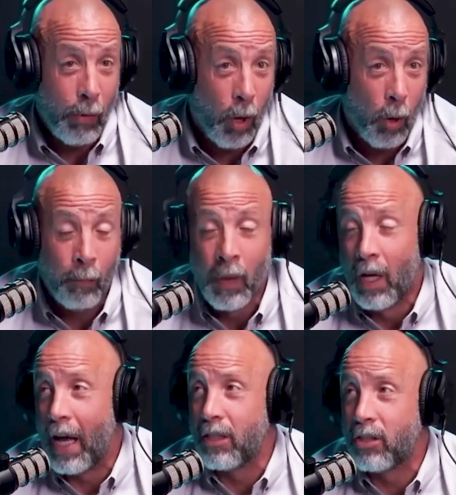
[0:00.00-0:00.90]
Or I won't.
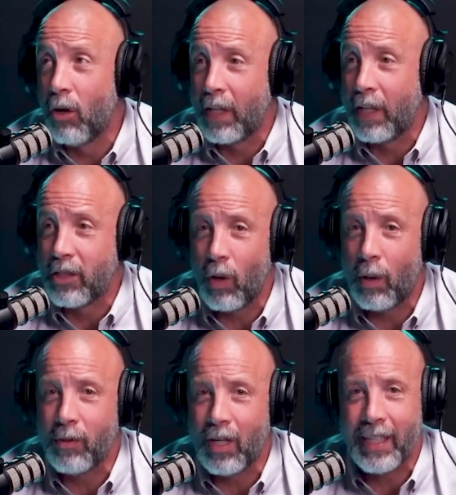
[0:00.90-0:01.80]
And so if I
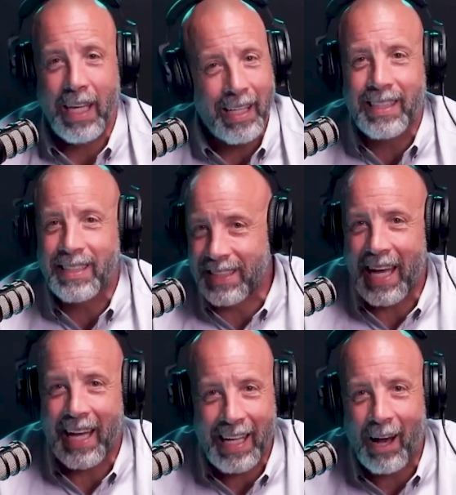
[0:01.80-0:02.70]
show up and you're like, yeah, that's
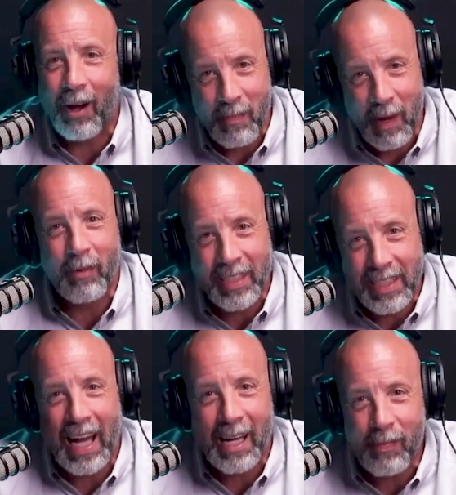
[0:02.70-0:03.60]
exactly how I remember
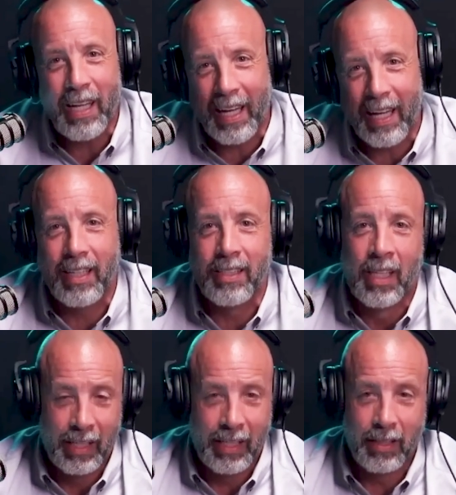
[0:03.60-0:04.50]
this guy to be. Like
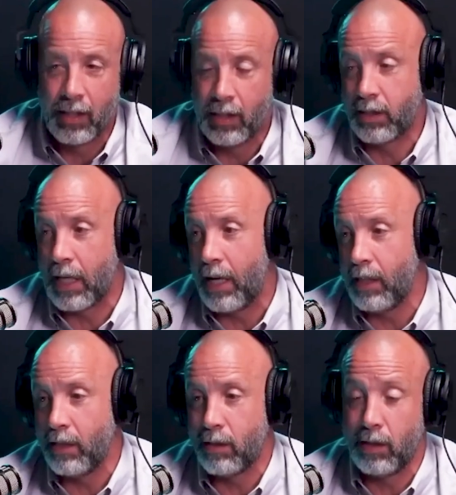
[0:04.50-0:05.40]
he's
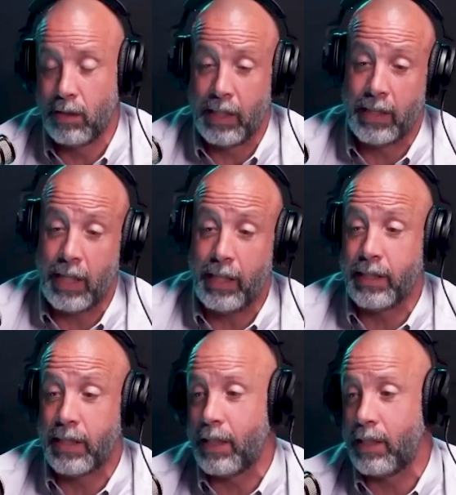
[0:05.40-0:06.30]
6'8",
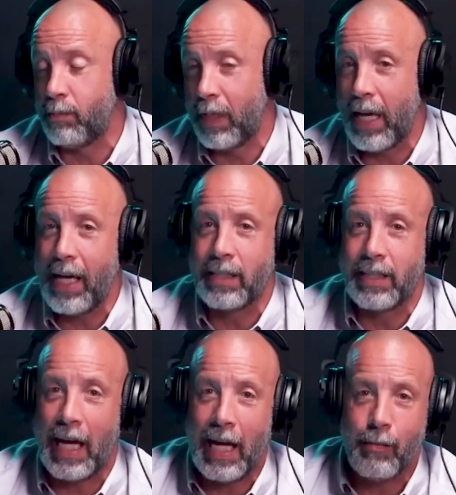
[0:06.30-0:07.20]
he's got these big
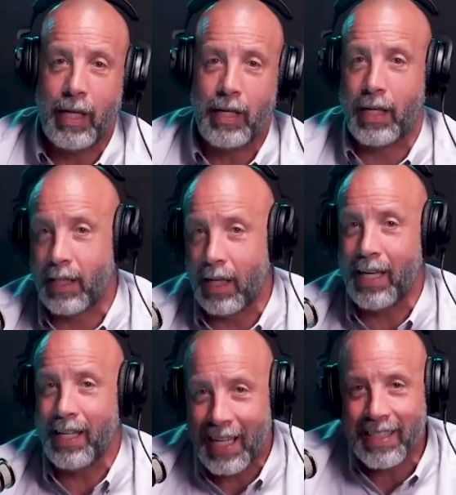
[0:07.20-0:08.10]
hands, he's animated. Like
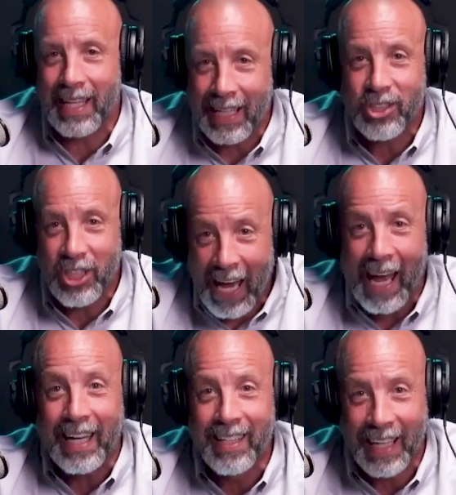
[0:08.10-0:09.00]
yeah, that's
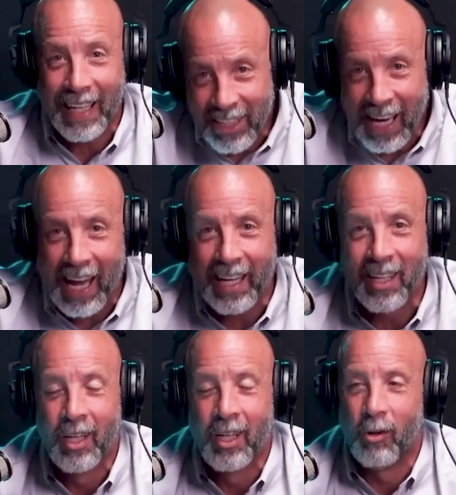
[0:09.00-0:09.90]
Chad. That's
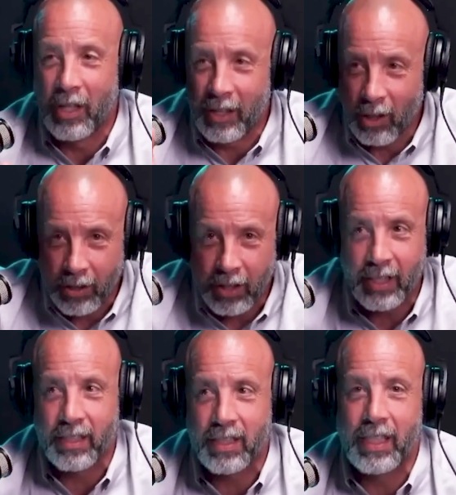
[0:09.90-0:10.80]
Chad. Well, then the
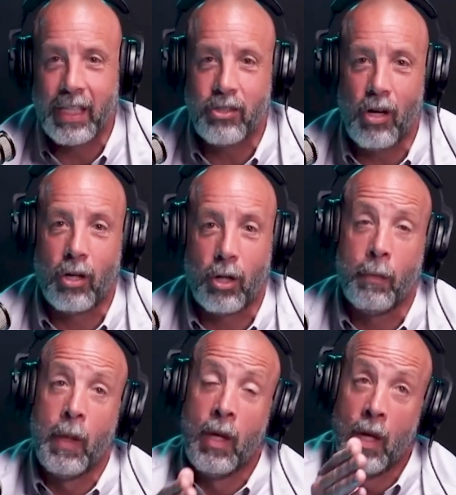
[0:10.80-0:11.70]
authenticity gets
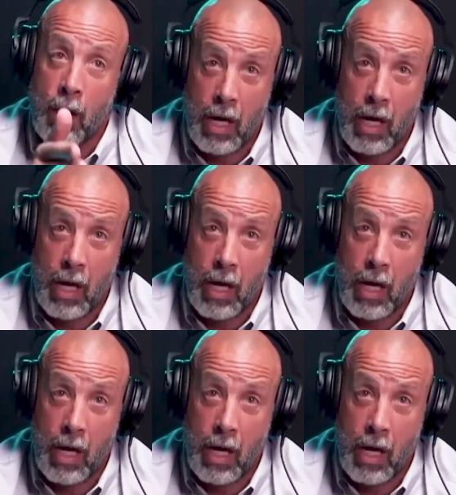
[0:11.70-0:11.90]
stronger.